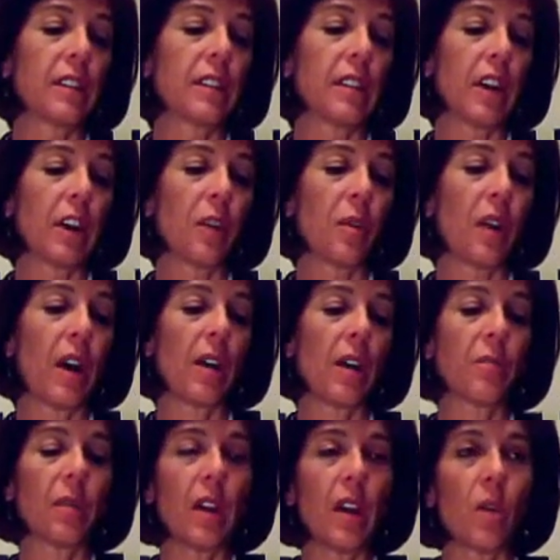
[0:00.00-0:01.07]
So
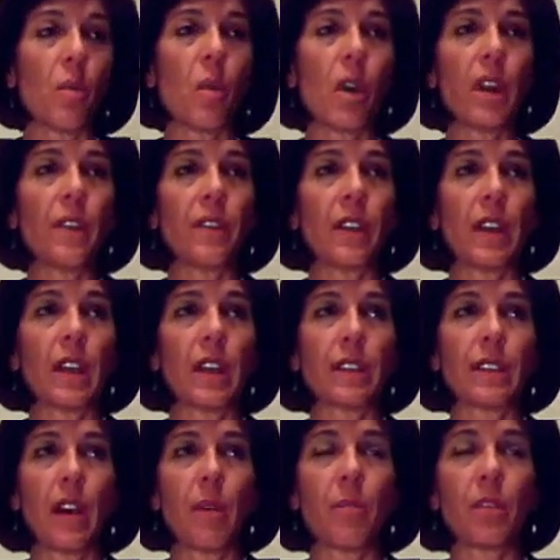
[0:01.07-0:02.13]
one of the
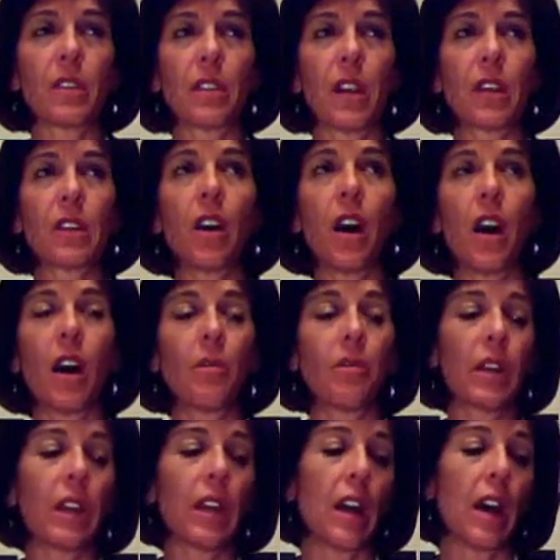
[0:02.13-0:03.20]
examples that taught
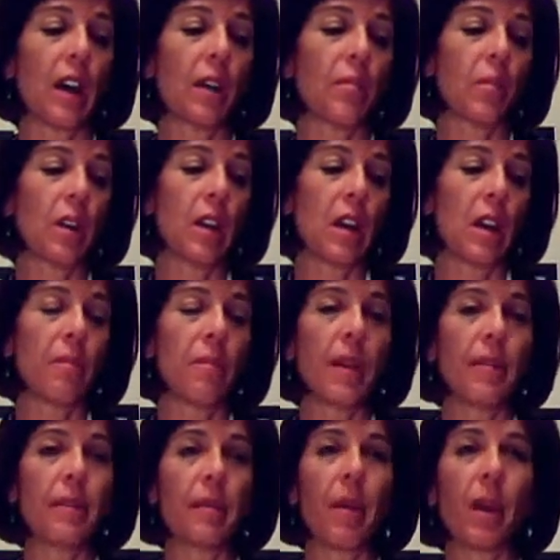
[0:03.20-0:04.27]
me
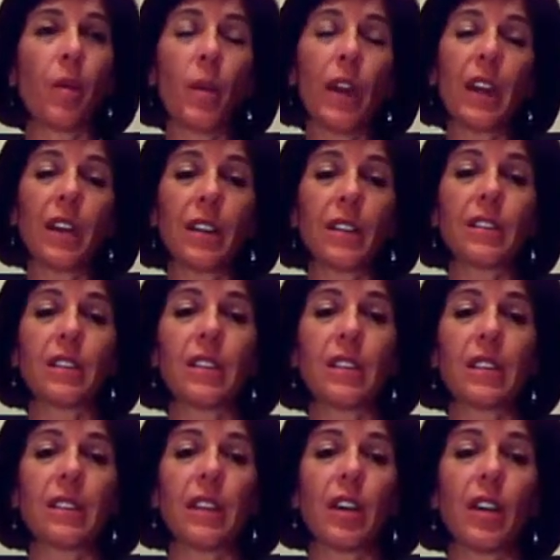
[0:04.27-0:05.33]
maybe my weakness in
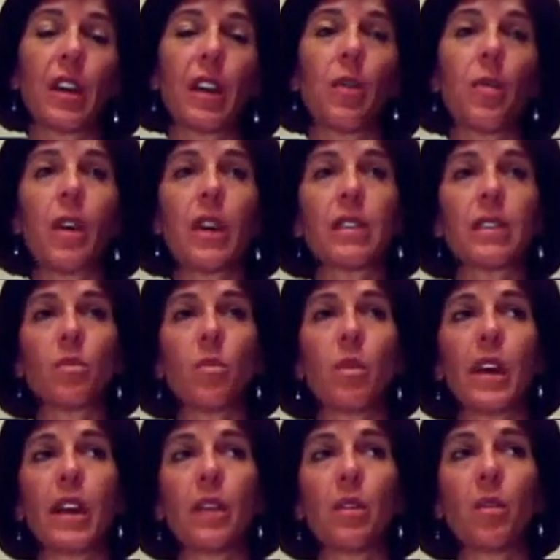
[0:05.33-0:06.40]
this area was when
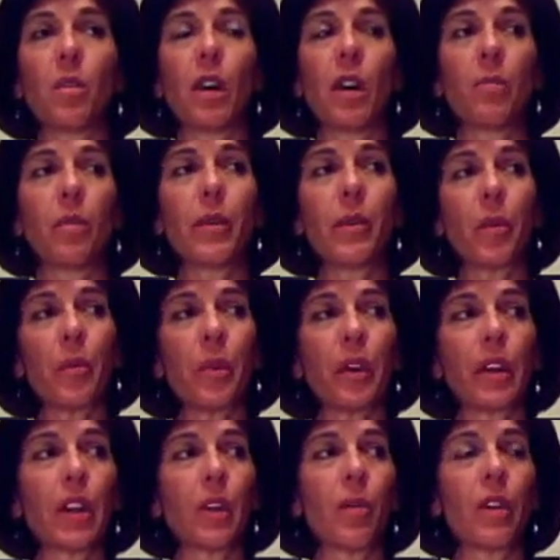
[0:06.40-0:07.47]
we were
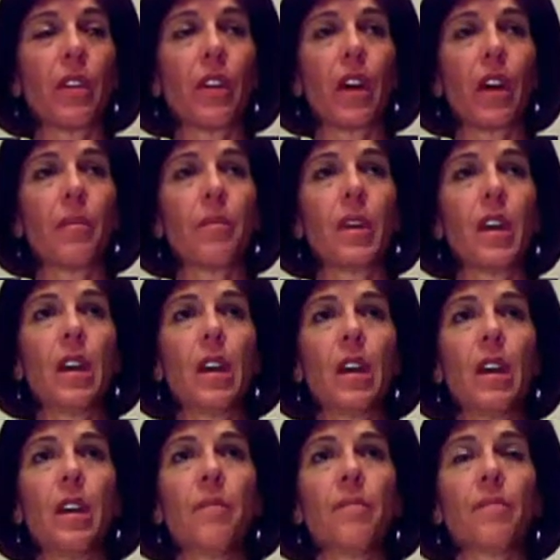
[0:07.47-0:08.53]
working with
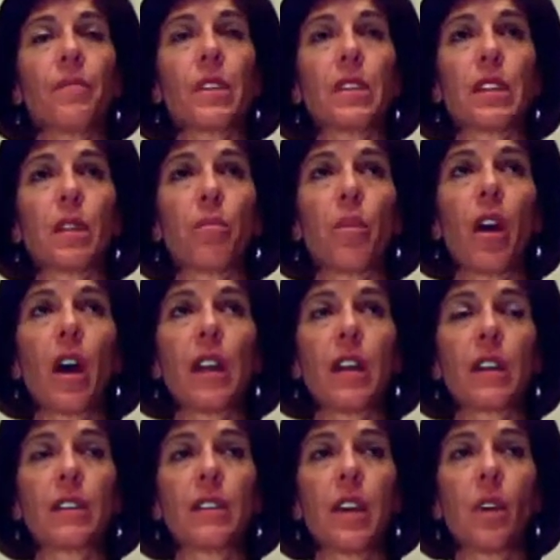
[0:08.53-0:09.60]
some
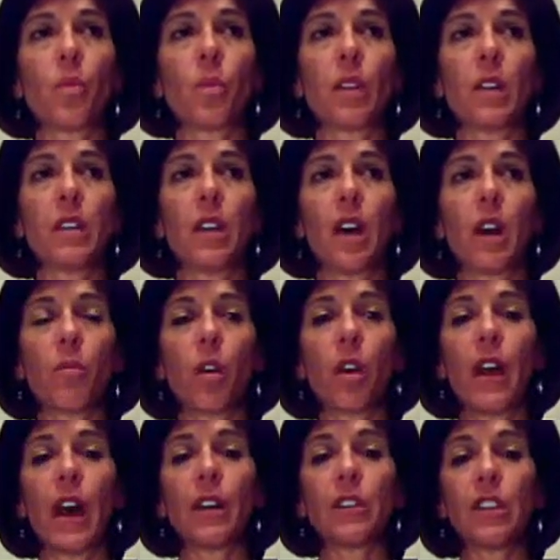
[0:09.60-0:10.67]
products that would
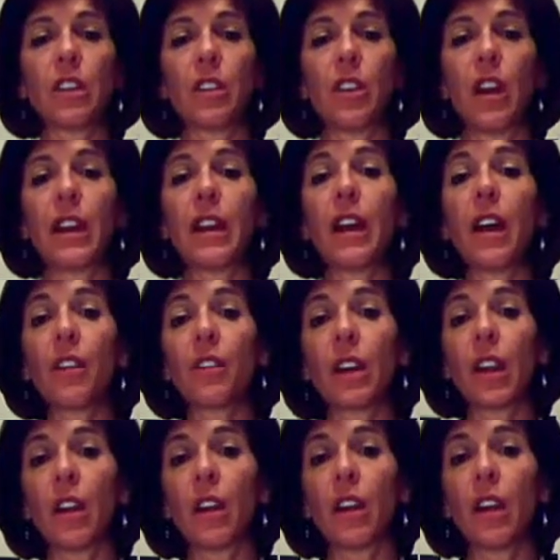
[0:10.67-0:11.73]
roll out to United
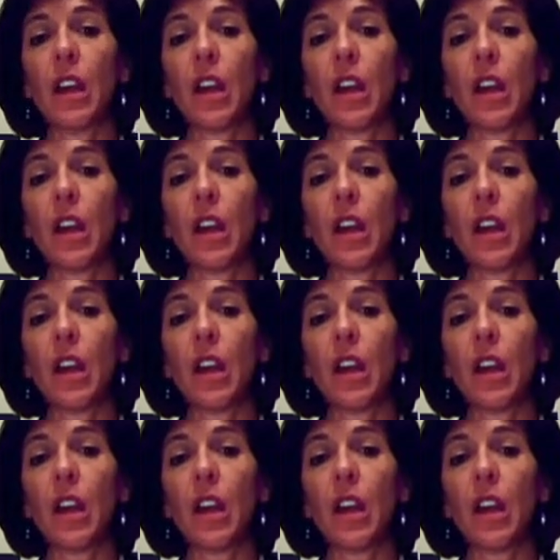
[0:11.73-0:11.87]
Healthcare.